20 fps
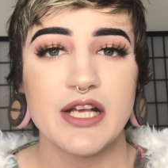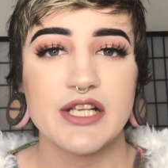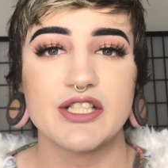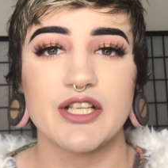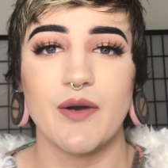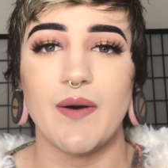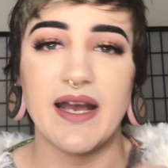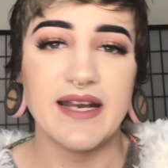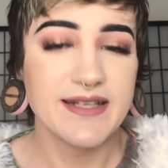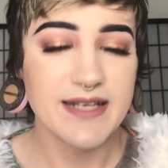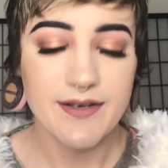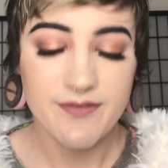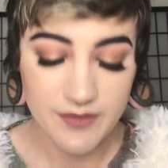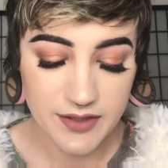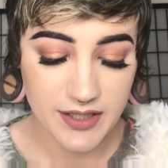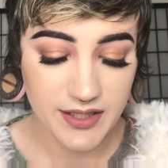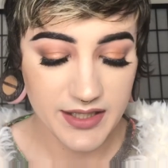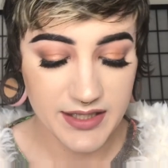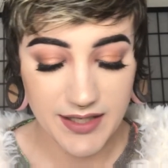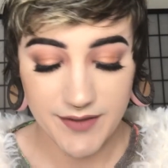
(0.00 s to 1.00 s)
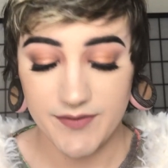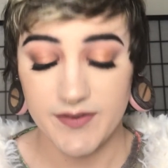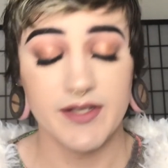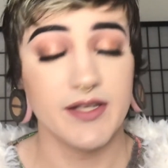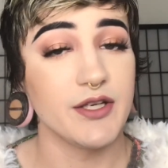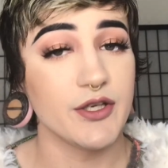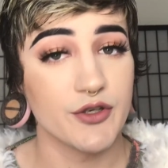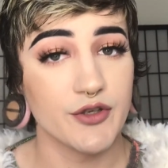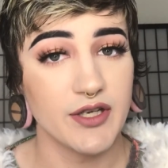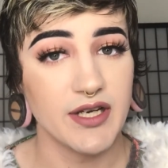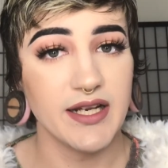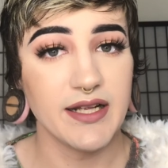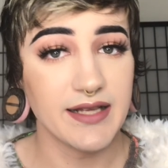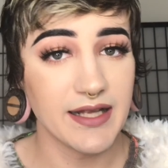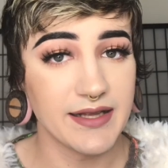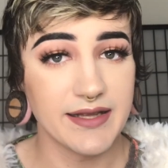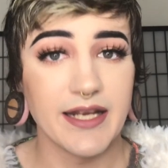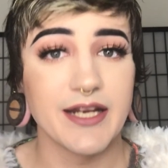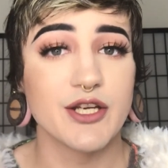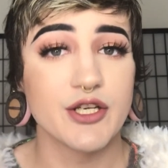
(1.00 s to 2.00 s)
So I definitely agree
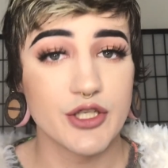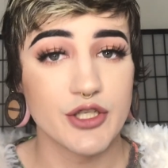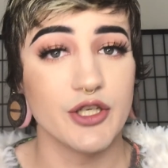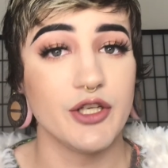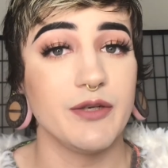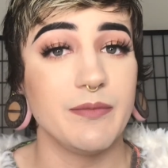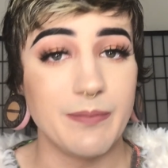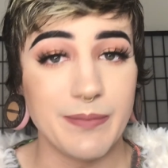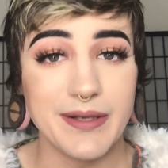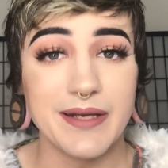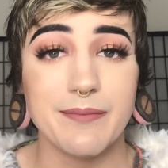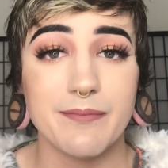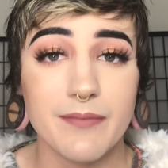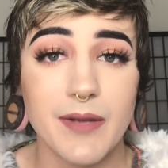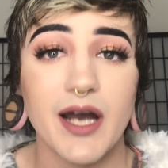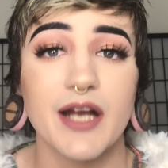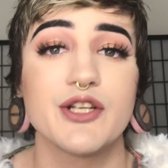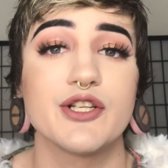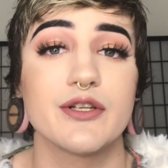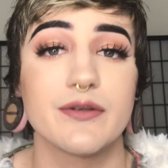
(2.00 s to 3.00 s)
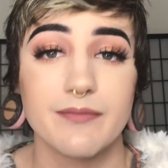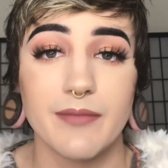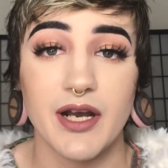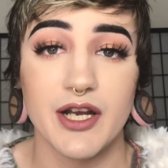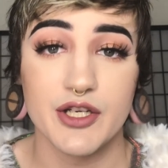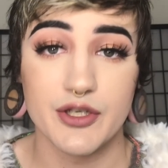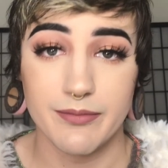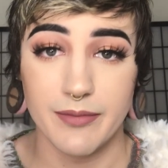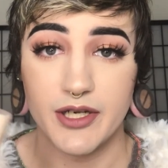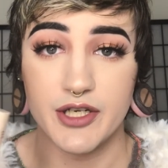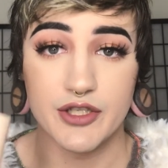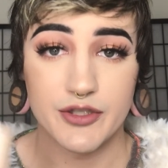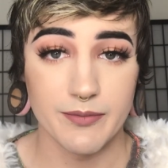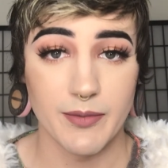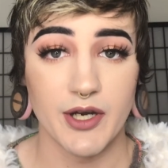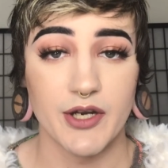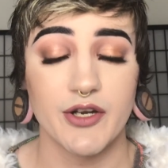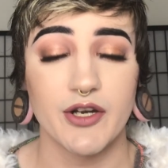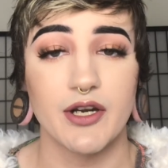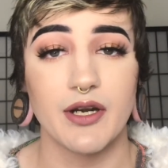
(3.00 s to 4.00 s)
that they should be much
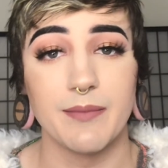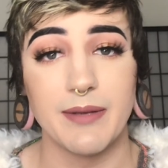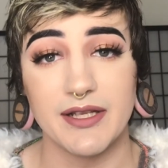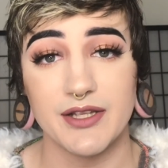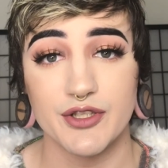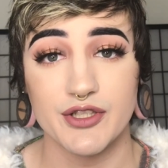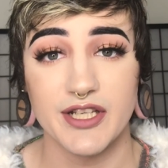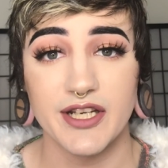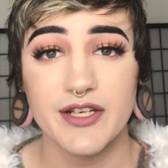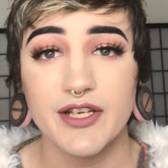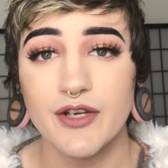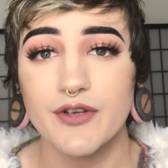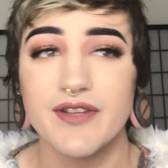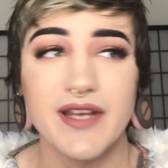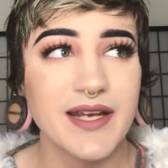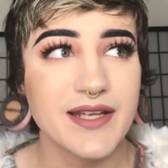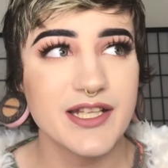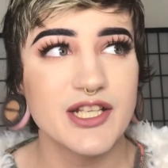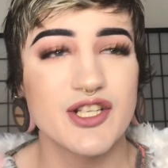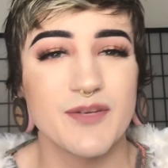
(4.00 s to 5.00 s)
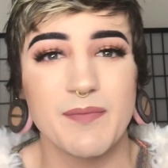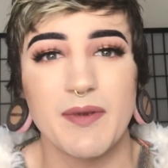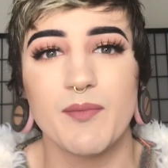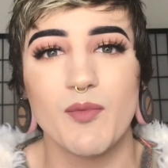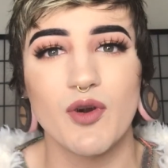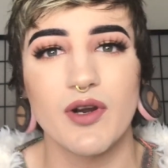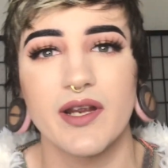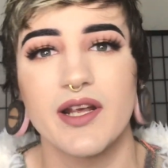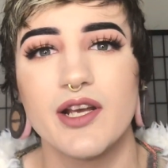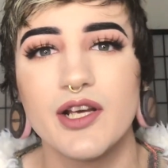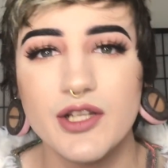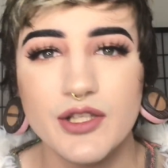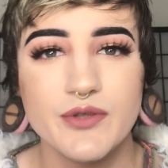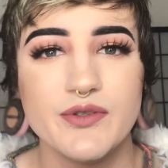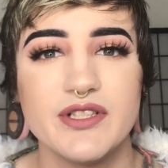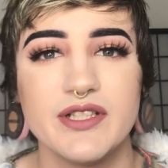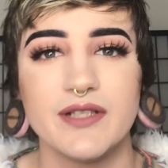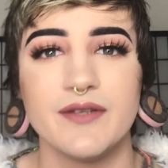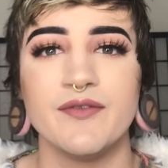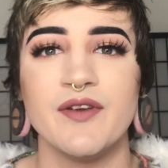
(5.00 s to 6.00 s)
smarter about their skin tones, and they should be more
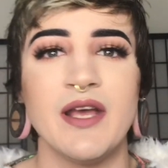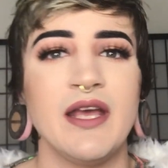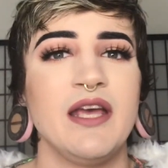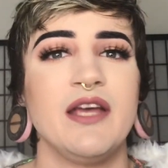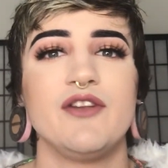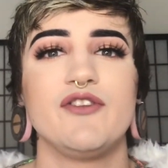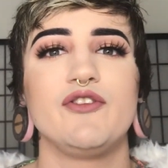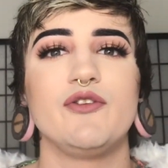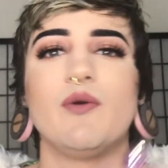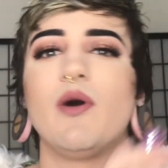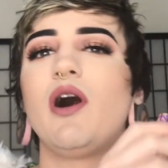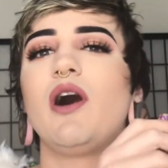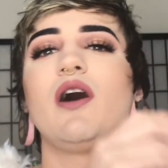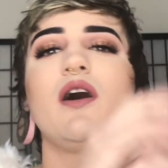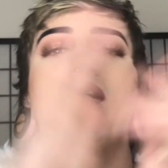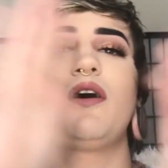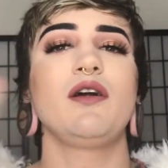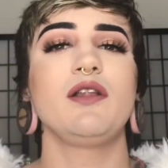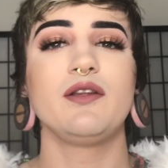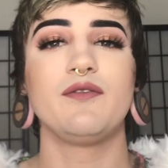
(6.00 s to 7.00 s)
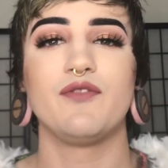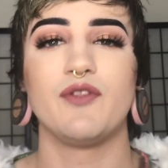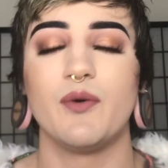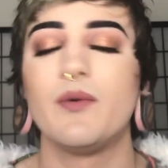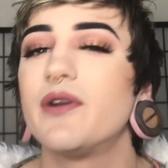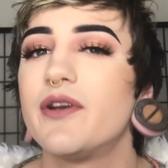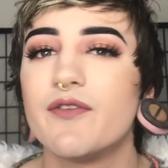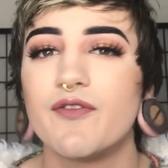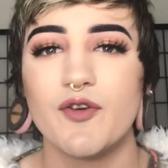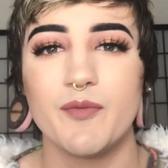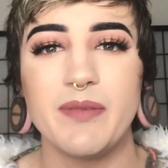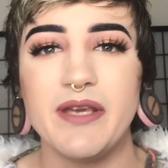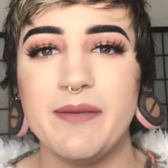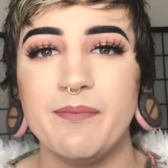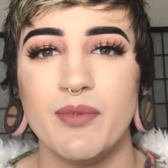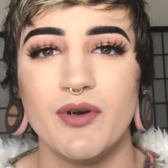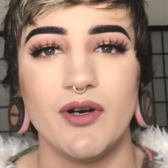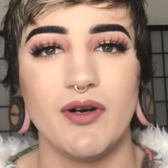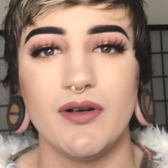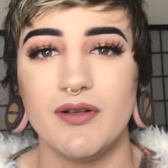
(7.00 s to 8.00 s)
inclusive to all of the wonderful
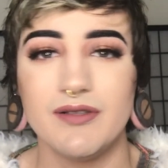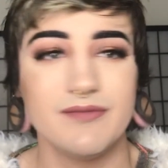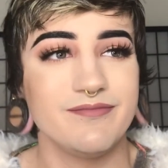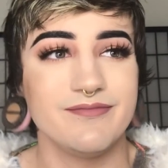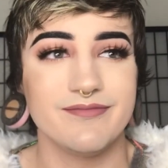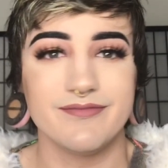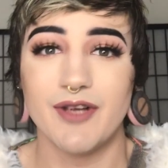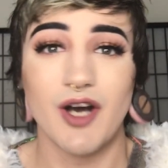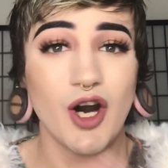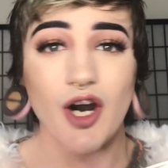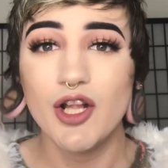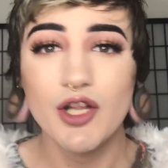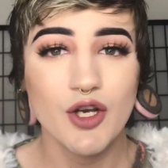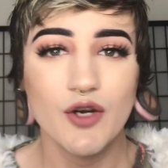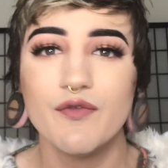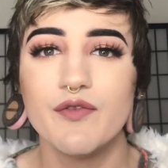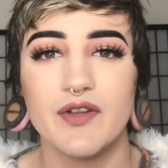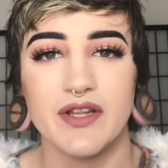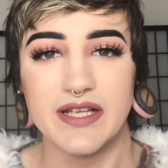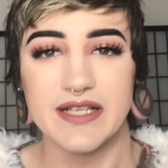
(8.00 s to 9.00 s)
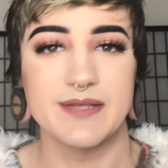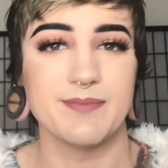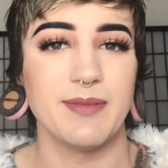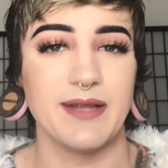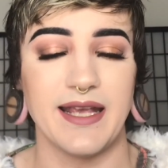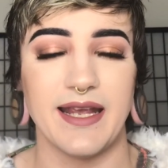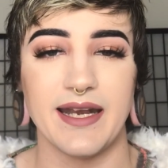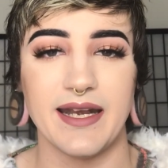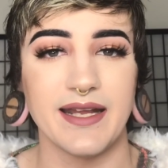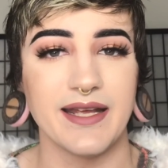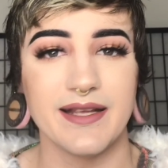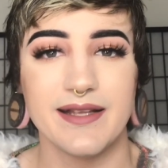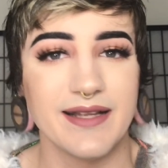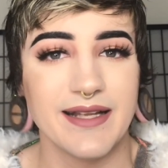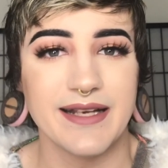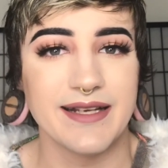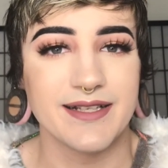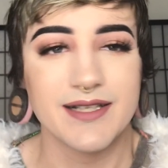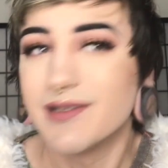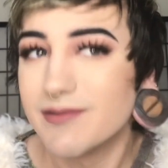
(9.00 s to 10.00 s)
people all over this planet.
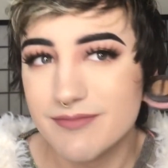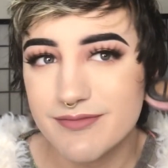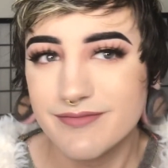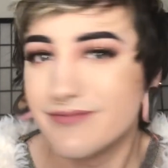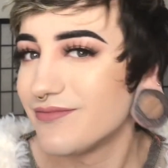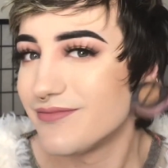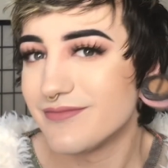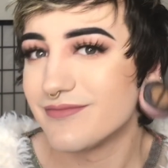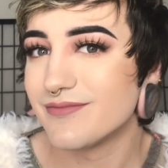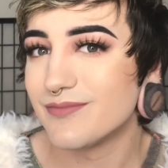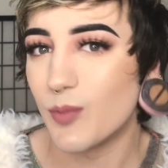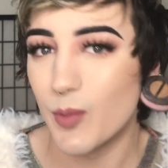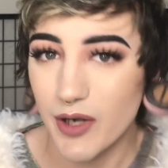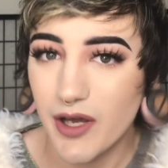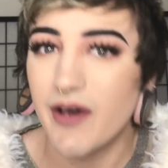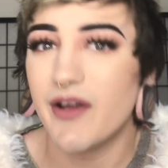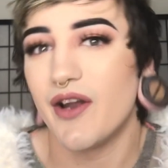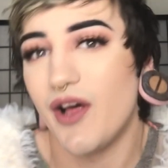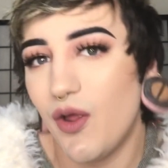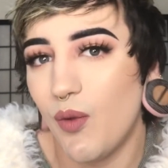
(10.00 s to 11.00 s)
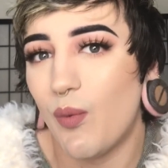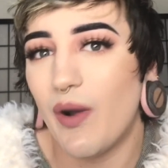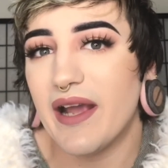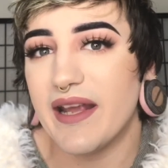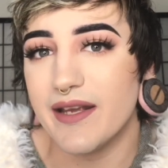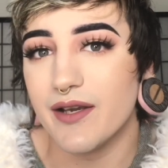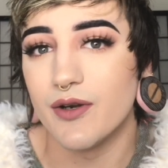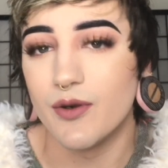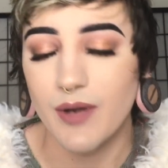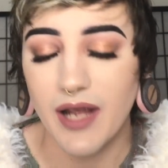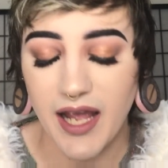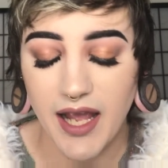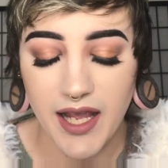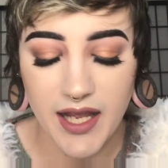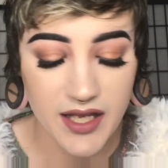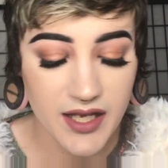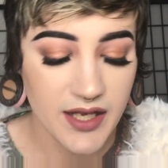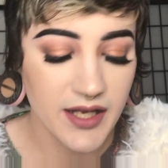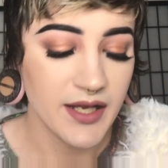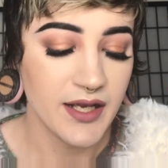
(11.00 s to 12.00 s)
Like, we're not all white,
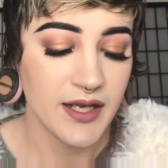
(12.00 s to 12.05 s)
okay?